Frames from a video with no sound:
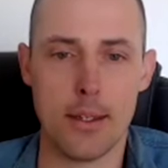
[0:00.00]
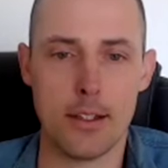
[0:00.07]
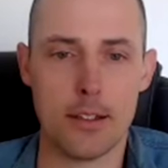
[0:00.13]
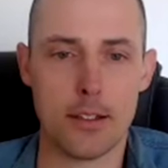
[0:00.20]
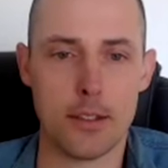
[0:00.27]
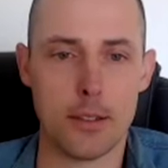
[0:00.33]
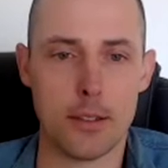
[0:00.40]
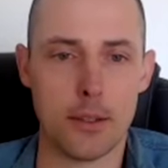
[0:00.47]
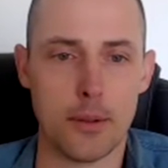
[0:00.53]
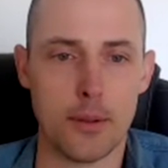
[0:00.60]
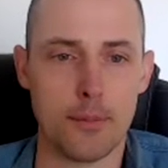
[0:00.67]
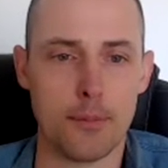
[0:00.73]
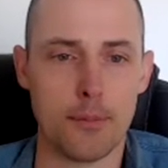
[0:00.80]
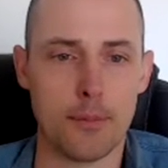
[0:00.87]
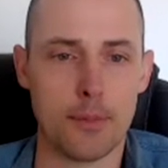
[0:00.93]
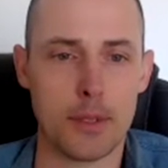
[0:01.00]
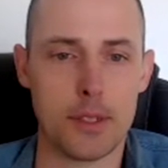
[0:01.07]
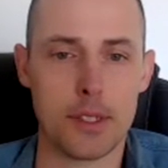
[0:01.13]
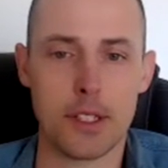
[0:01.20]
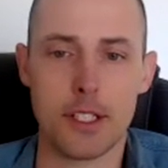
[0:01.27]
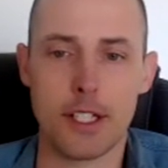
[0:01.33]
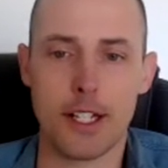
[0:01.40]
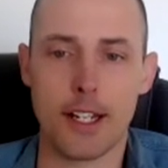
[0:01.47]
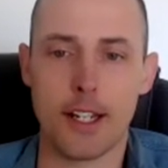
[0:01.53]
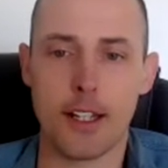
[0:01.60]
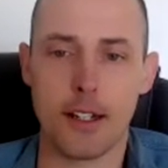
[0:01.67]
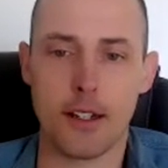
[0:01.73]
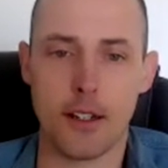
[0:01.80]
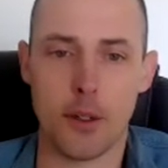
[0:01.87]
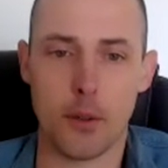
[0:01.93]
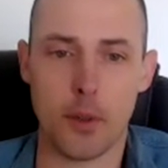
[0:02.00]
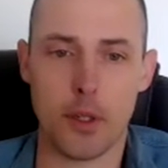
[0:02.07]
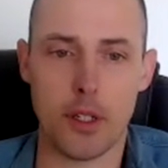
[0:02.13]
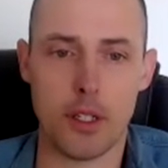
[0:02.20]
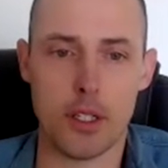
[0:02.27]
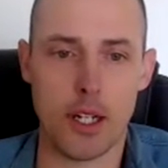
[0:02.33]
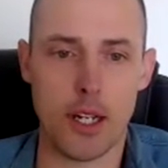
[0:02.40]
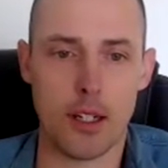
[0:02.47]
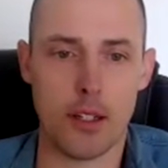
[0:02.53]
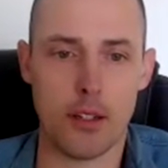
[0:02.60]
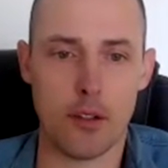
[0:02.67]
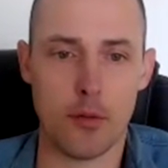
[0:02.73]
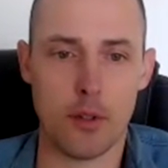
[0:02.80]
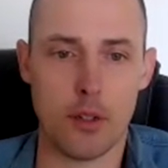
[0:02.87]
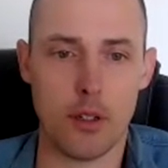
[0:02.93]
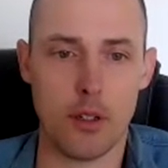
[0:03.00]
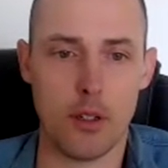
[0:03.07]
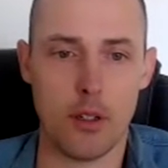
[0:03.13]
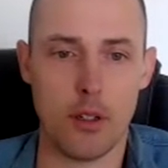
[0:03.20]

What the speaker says: So just to check in again with the chat, I've been